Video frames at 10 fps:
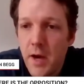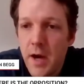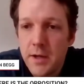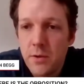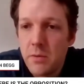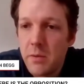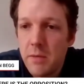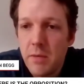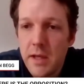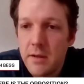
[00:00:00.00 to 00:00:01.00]

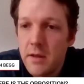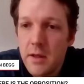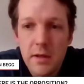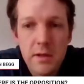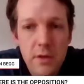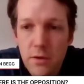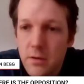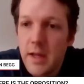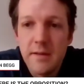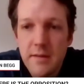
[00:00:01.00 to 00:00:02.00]
arguably being, you know,
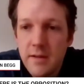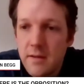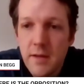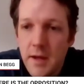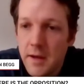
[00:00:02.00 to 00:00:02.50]
led since